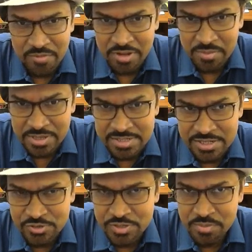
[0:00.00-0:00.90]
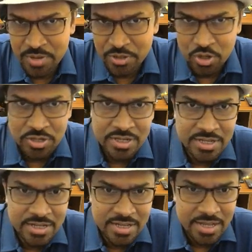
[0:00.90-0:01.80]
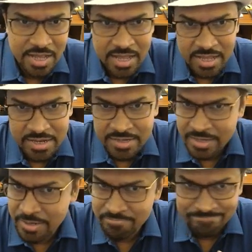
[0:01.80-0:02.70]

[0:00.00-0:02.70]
basics using Python. And uh,